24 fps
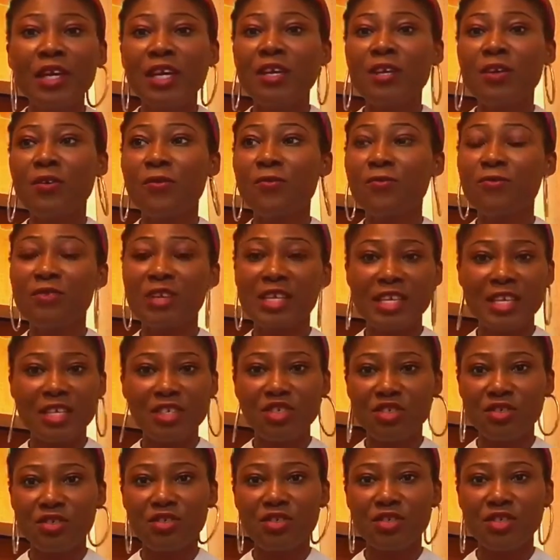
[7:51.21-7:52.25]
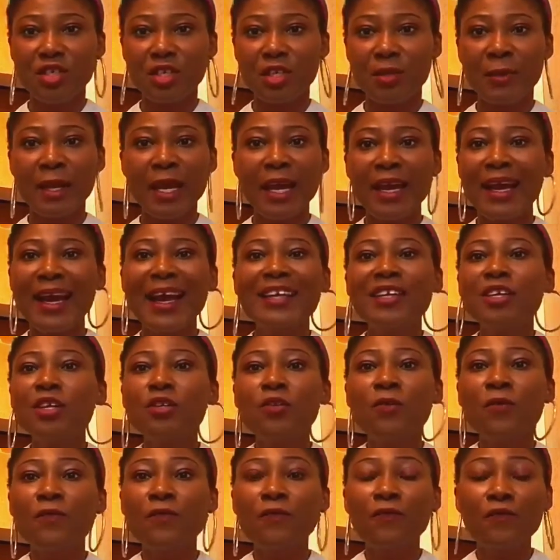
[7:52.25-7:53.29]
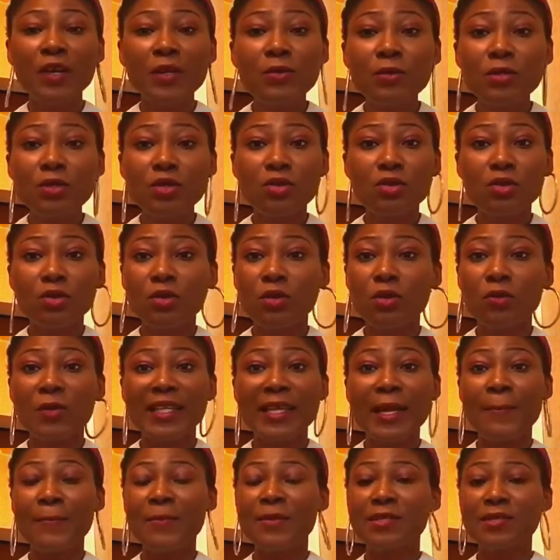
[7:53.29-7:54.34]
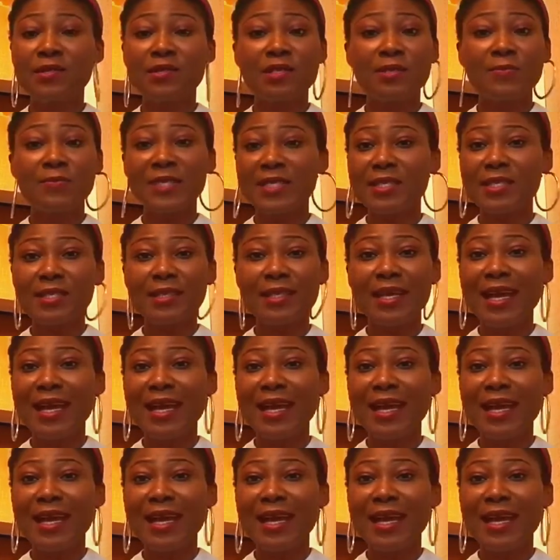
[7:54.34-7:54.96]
when you see that something is going wrong in your relationship